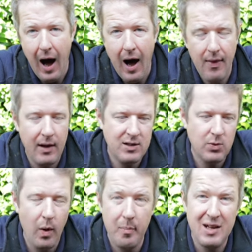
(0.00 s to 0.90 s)
and they
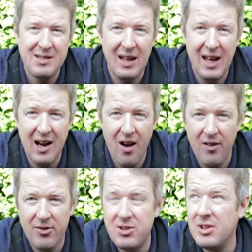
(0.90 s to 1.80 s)
just want basically
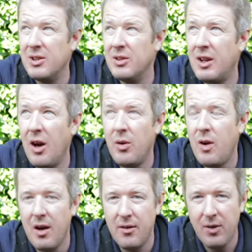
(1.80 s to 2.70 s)
enough to go
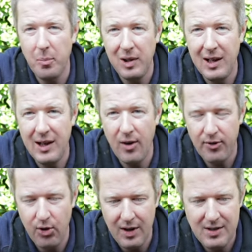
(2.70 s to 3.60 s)
kind of completely
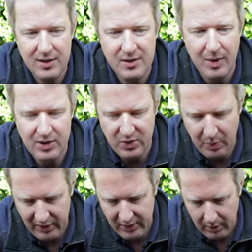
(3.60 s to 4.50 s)
off grid as much as
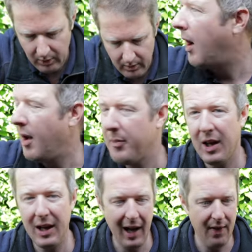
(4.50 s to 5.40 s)
possible. I'm
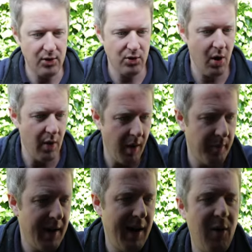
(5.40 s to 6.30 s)
gonna get the drone
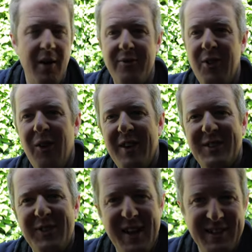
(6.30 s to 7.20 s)
up now. I've got this
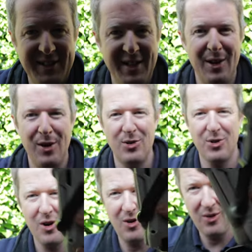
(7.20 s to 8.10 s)
fancy new
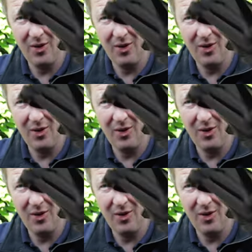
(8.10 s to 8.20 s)
drone